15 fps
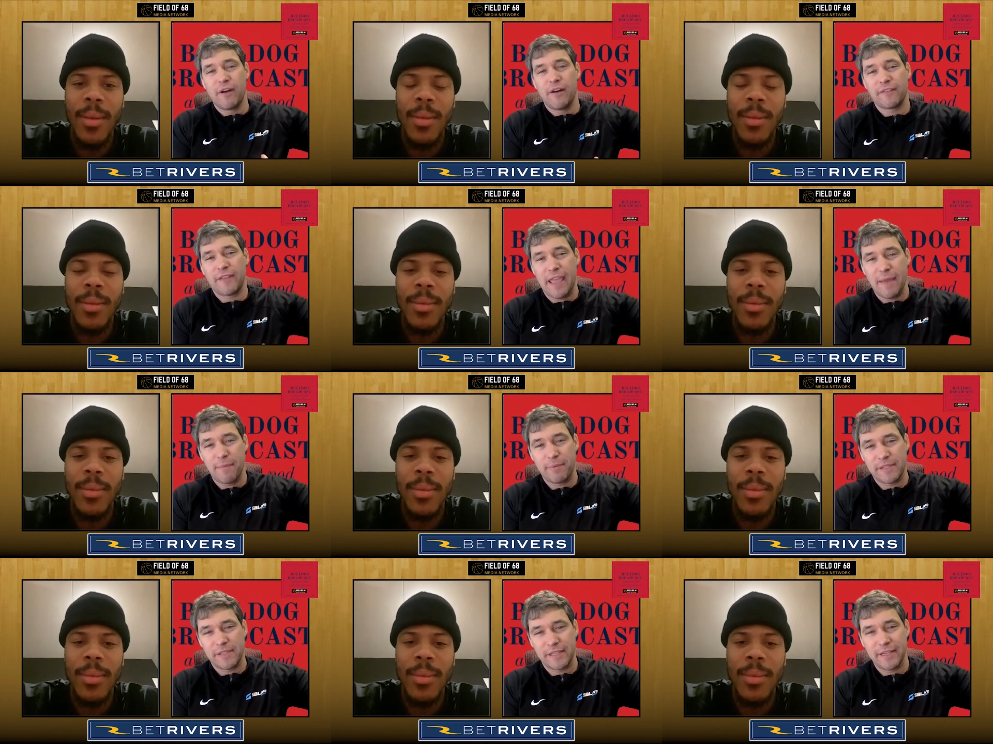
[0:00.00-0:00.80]
Speaker 1: off
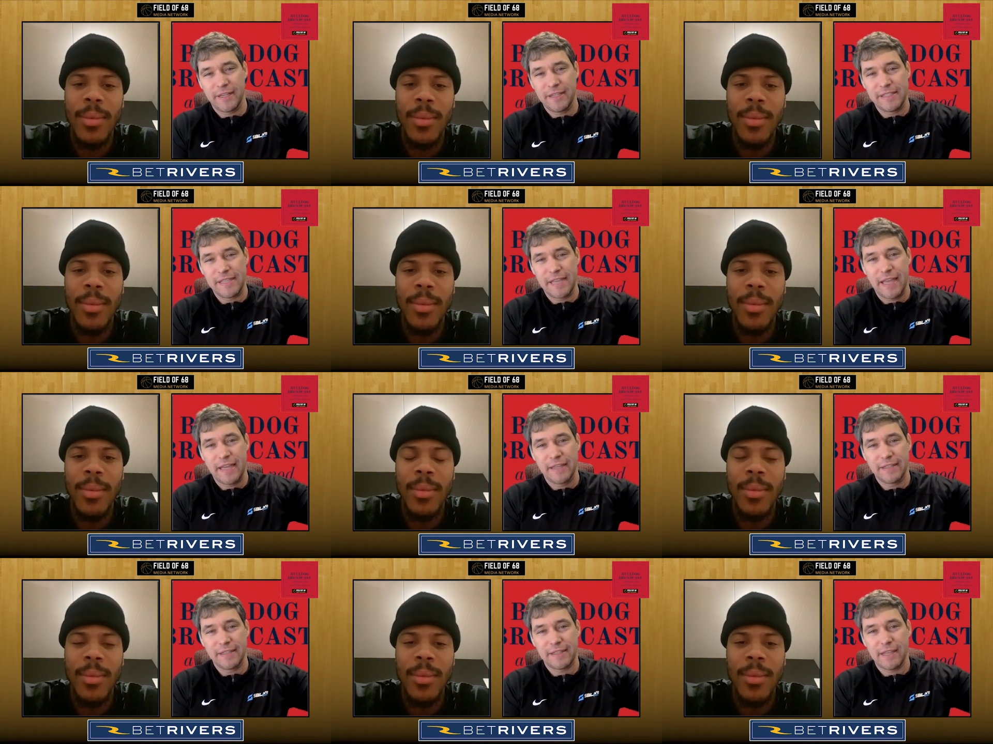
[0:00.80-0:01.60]
campus at
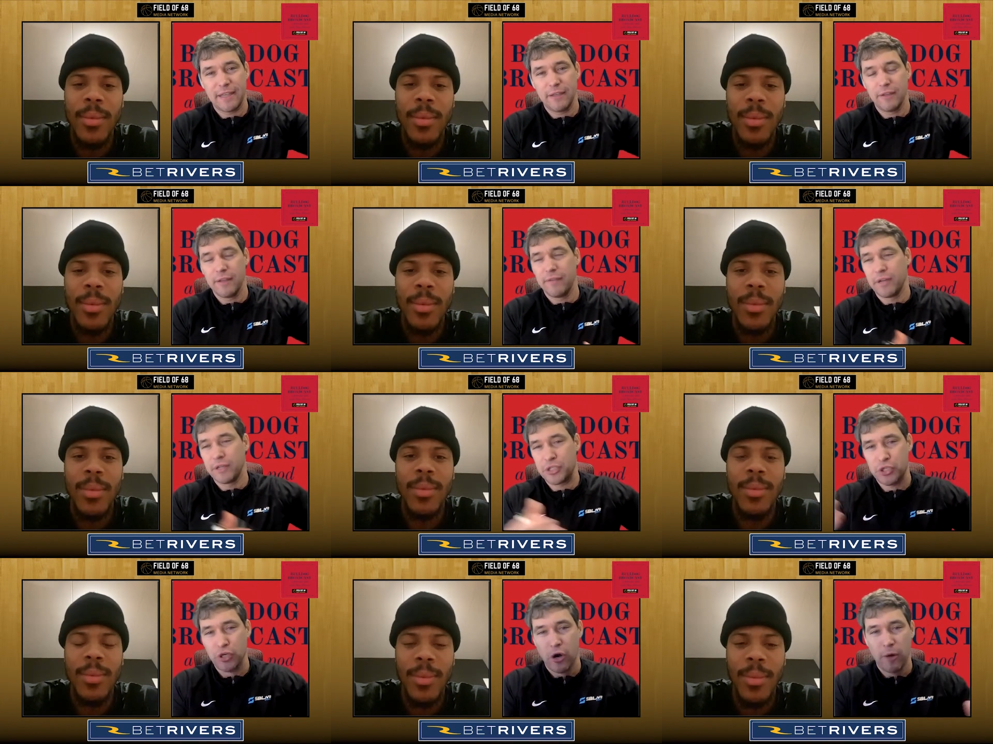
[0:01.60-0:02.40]
Gonzaga, say you live on
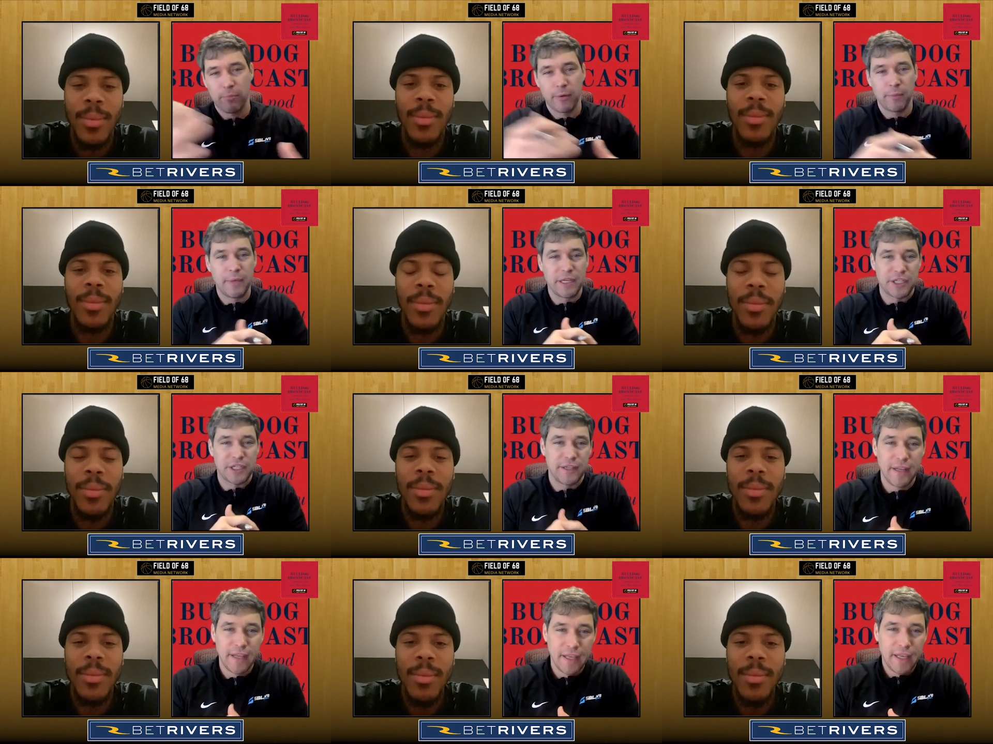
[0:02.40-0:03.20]
Sharp or
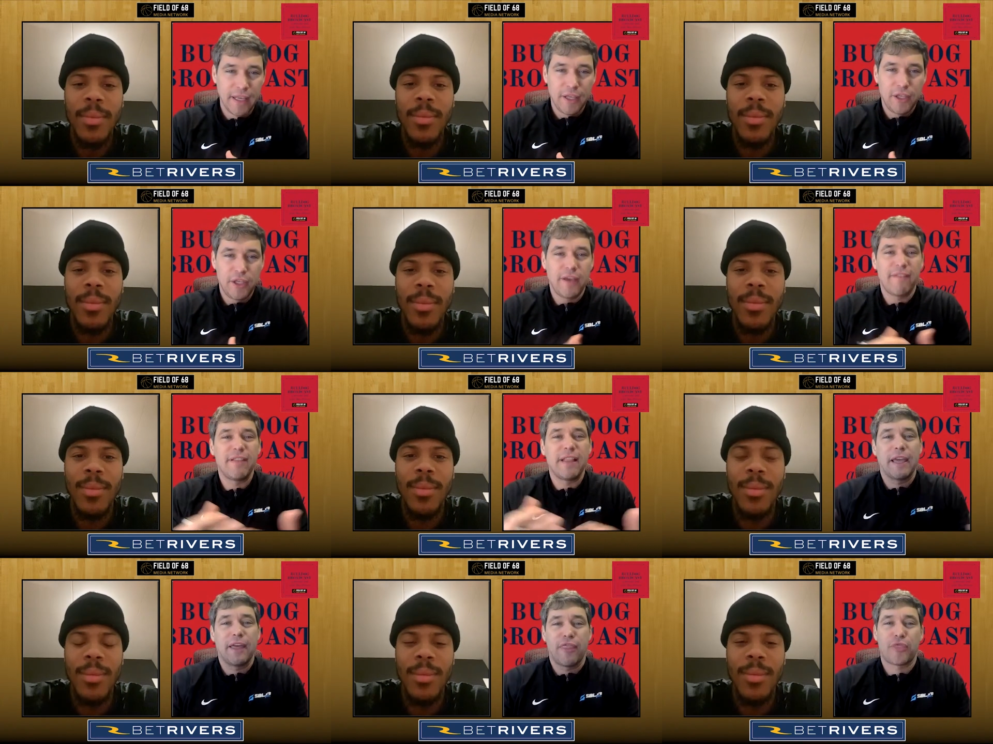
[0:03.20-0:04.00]
Mission, you have
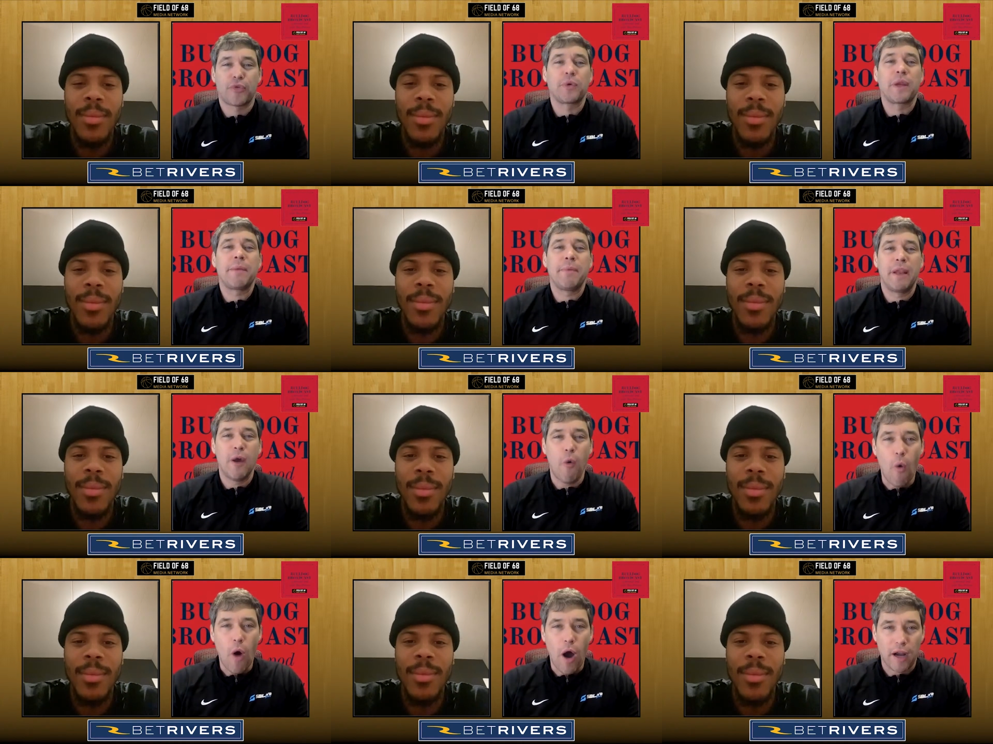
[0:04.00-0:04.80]
like a
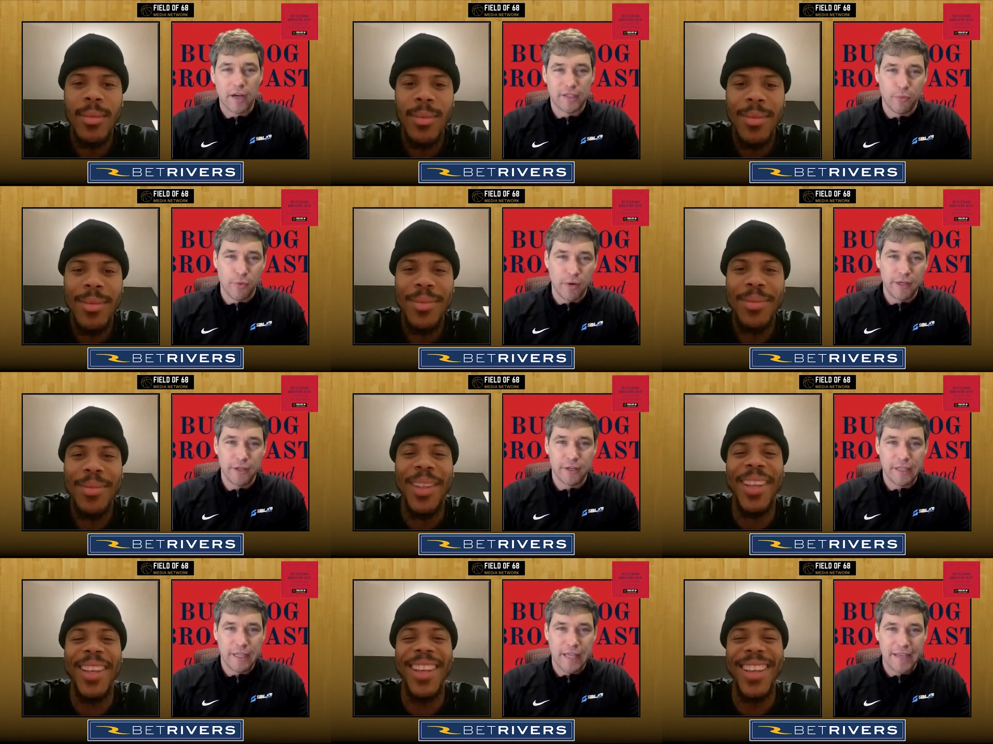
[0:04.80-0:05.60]
3-minute walk to one of
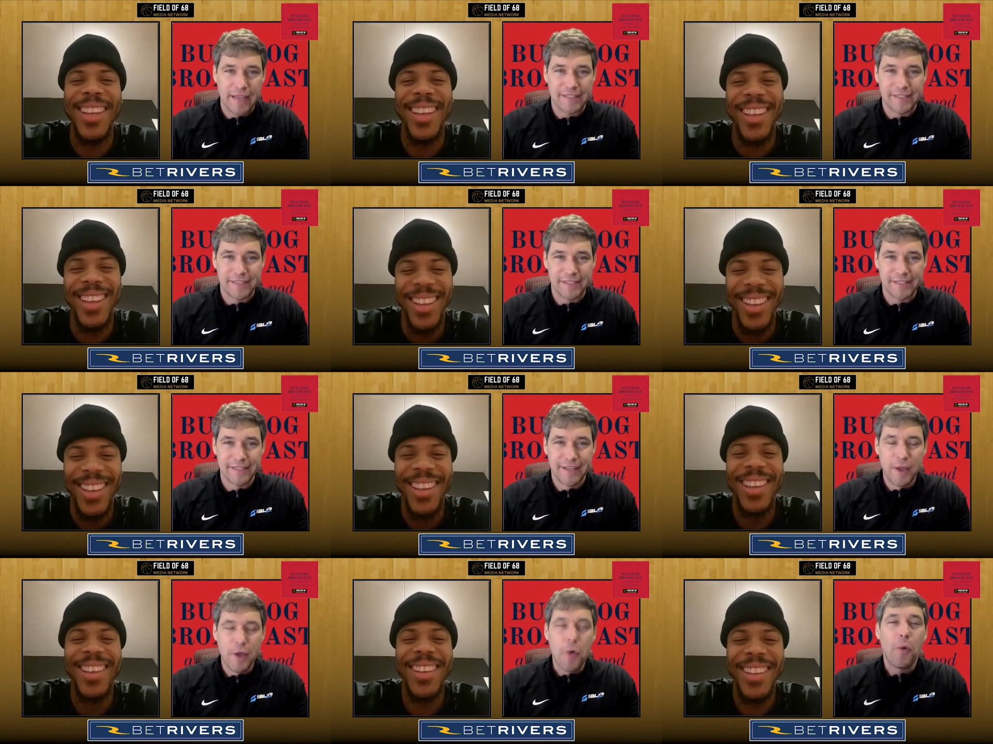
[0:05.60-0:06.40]
your classes.
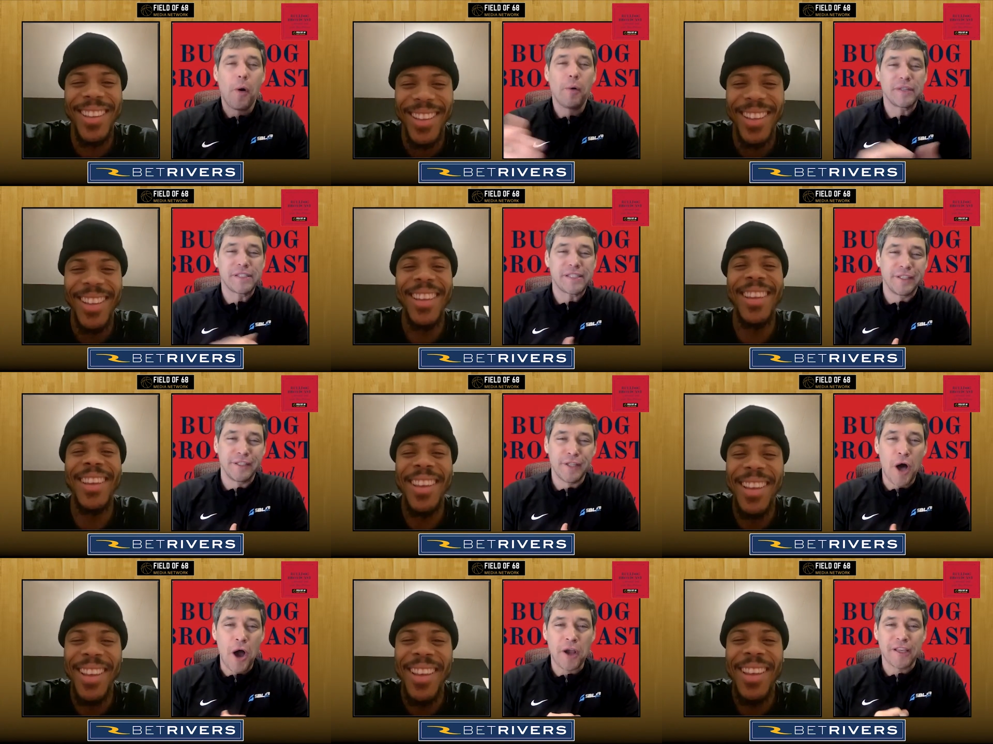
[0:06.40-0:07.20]
What was the
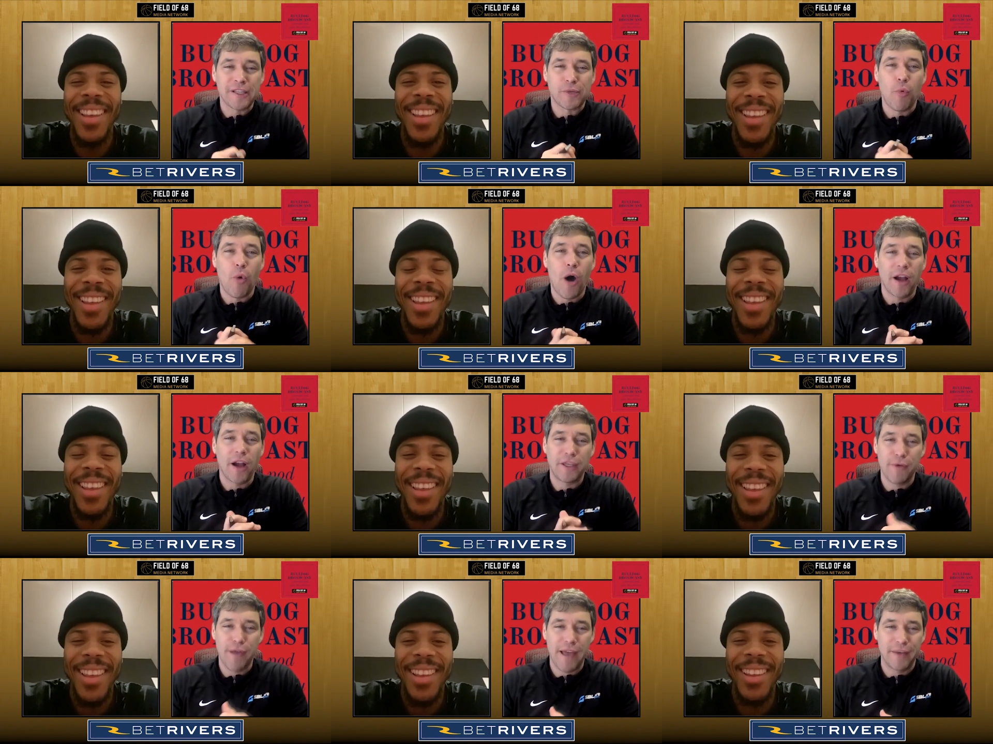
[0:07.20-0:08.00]
longest
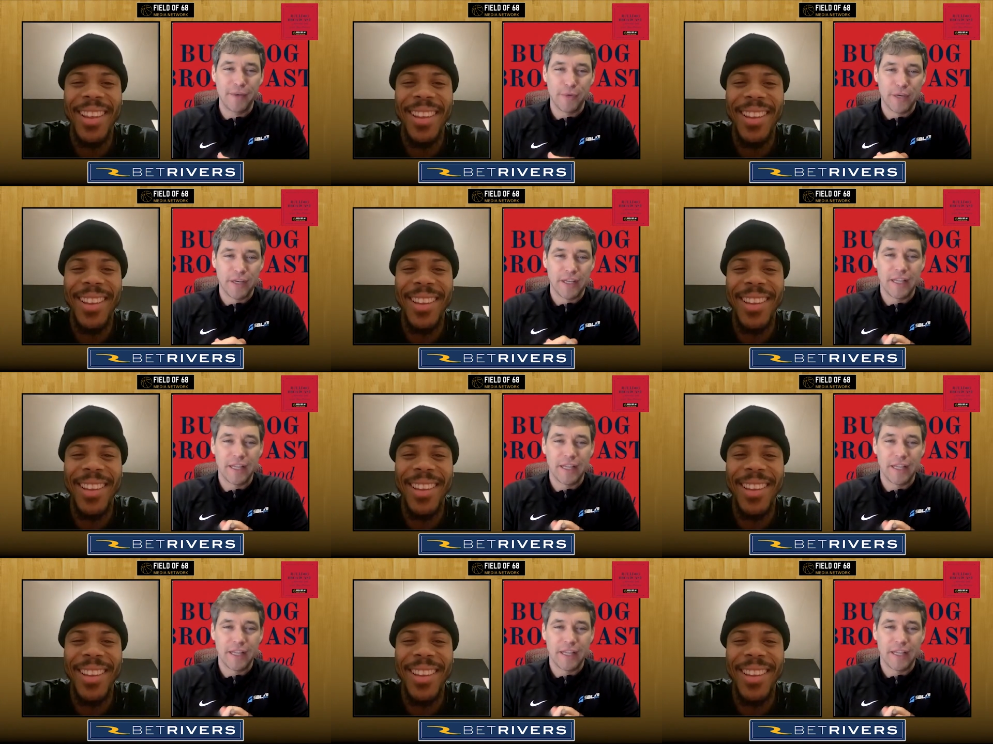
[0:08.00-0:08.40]
walk you had to a